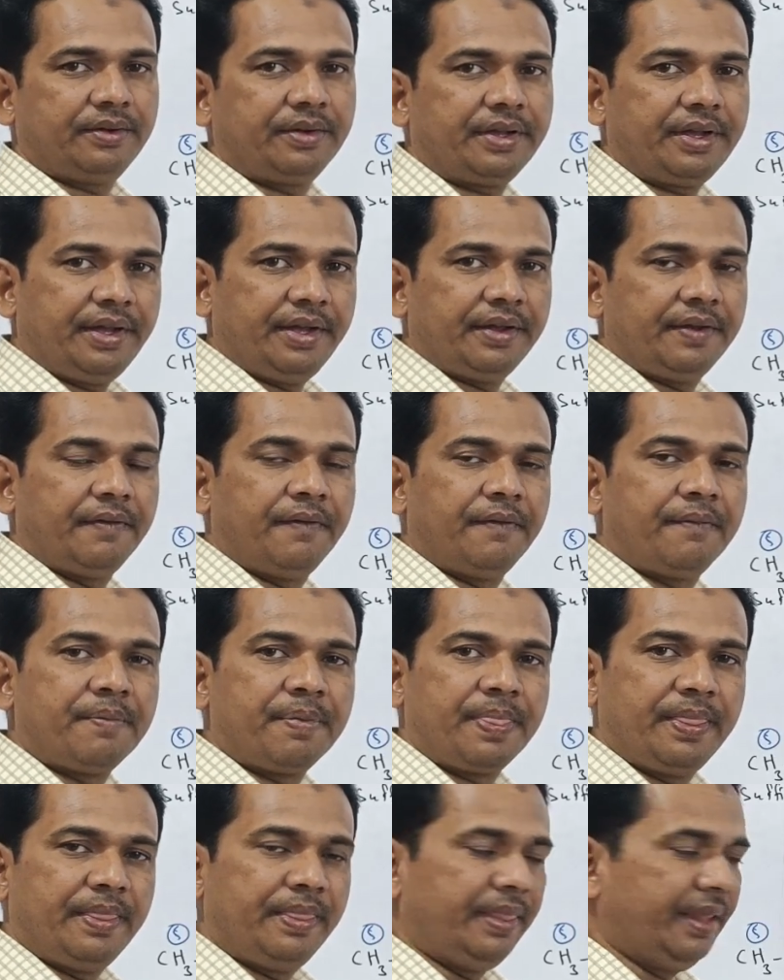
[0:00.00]
Okay,
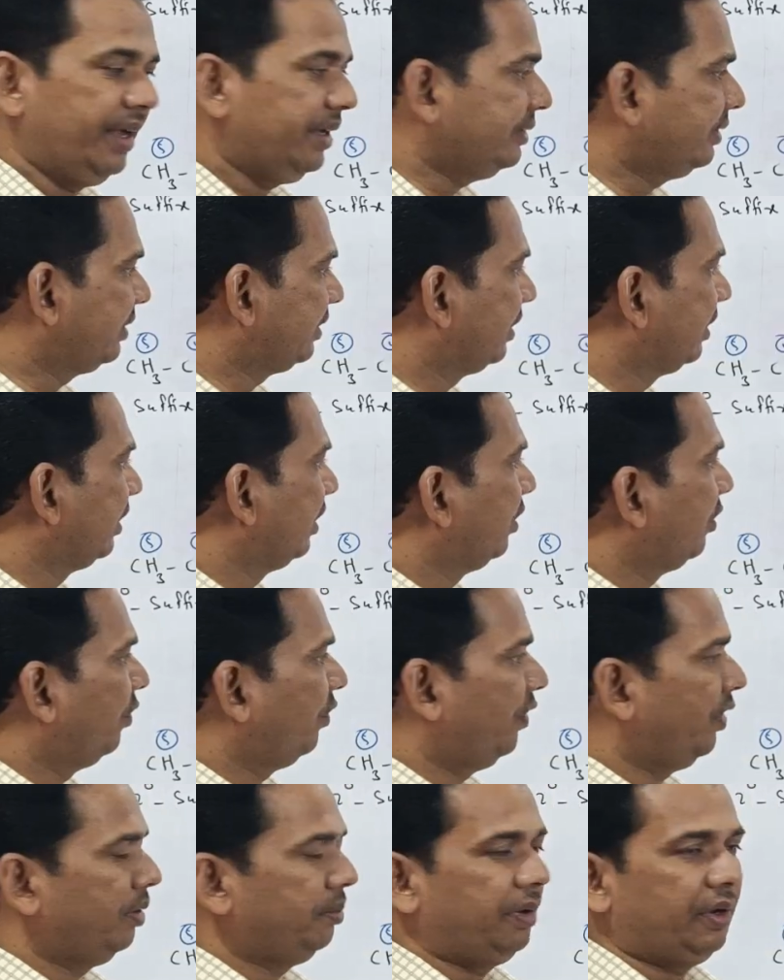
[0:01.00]
next
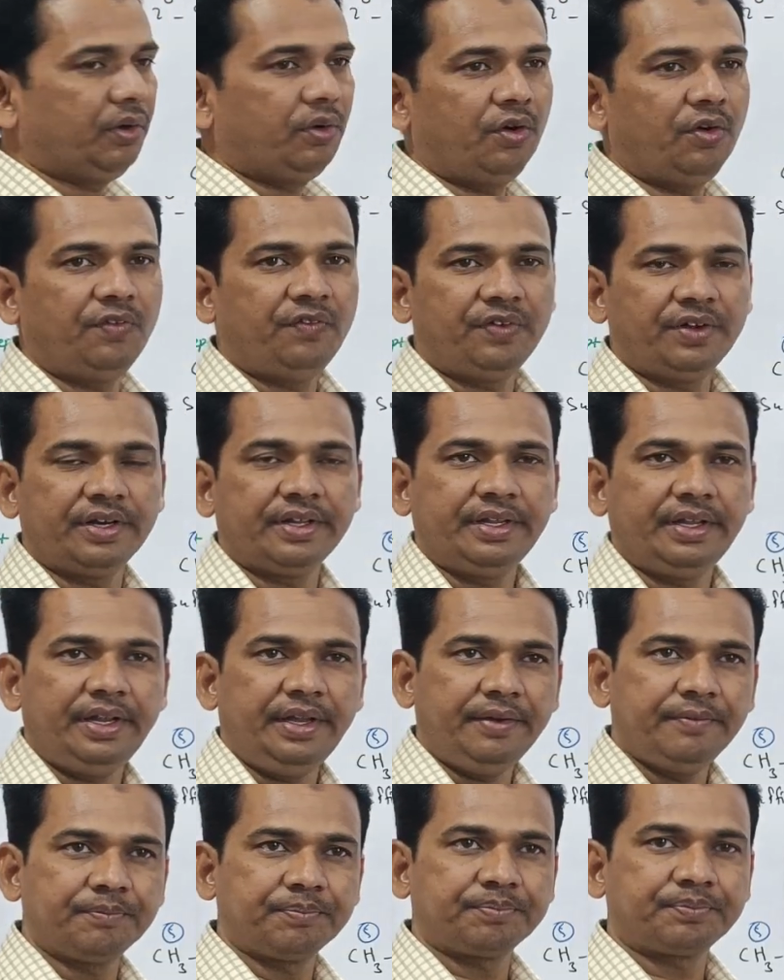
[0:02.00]
we will be go for
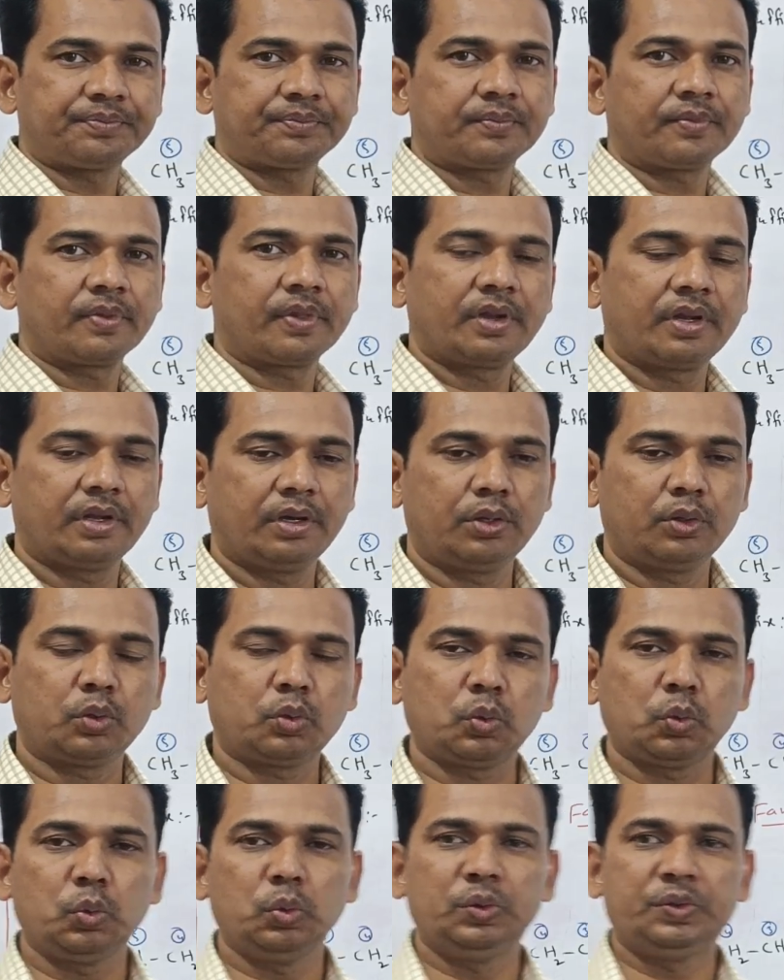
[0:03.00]
the
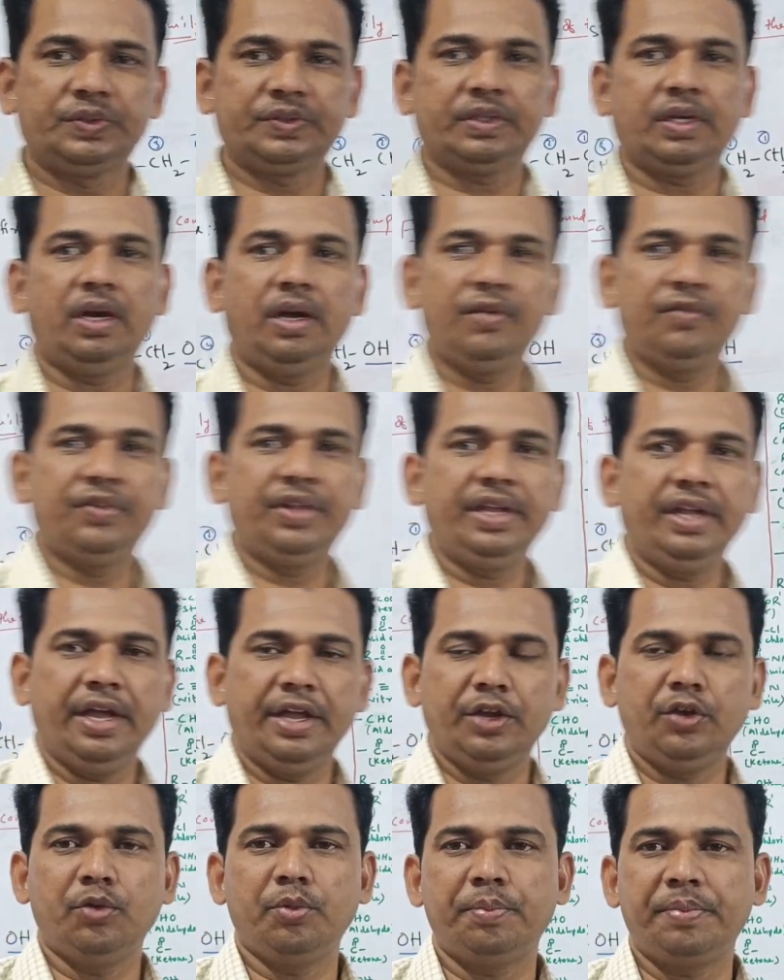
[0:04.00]
rules of the
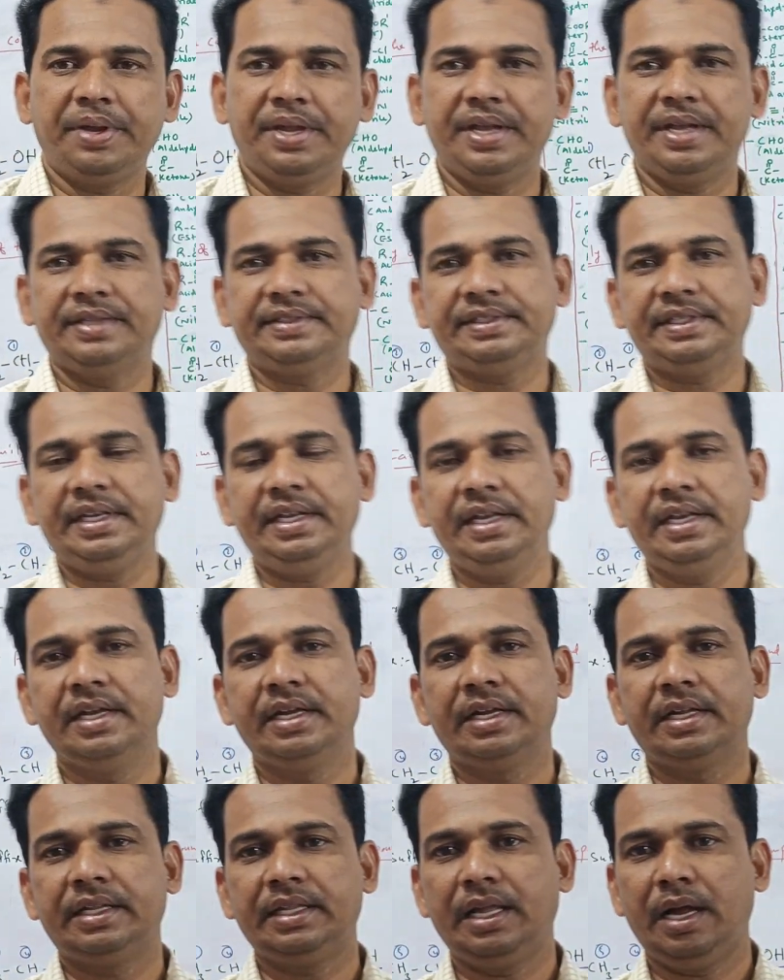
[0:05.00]
IUPAC
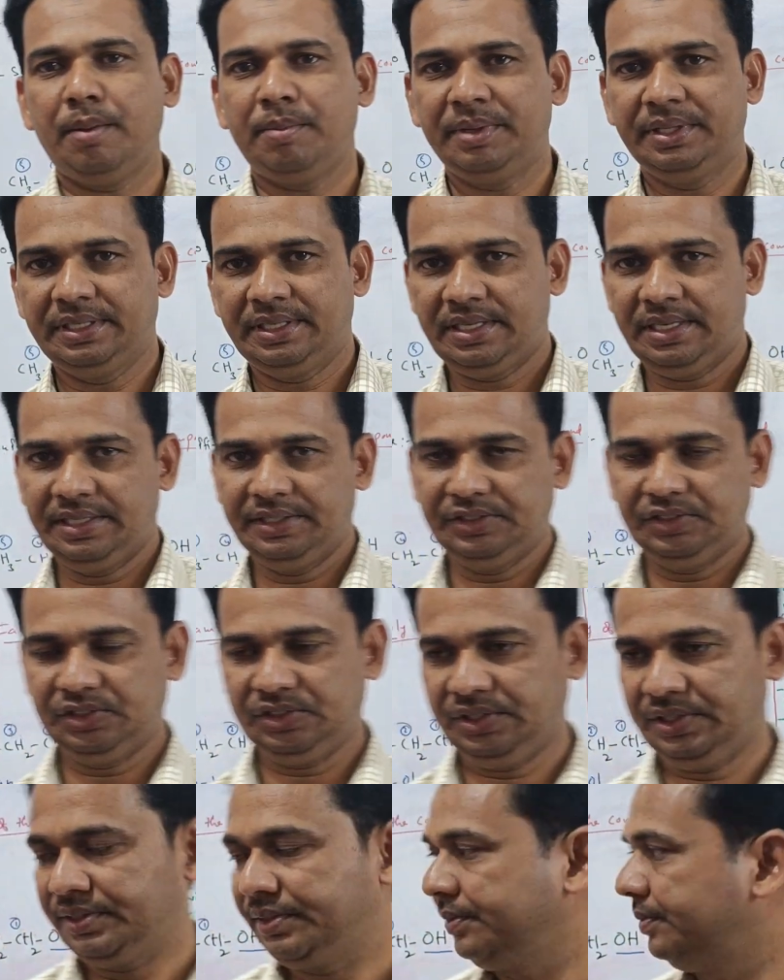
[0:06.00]

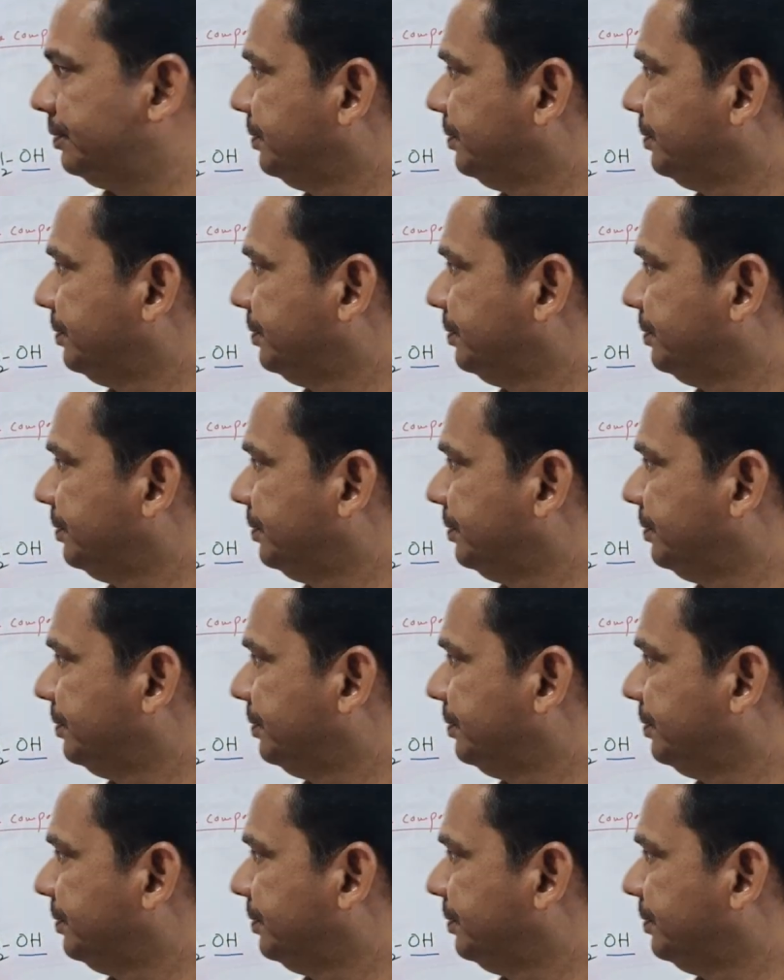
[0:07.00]
nomenclature.